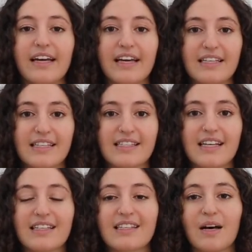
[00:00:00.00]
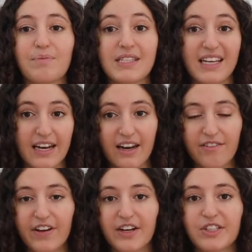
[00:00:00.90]
is some skin
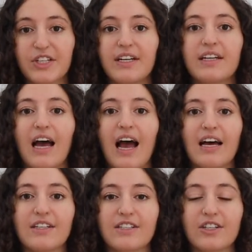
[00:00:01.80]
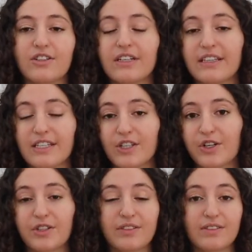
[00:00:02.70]
infection, and this could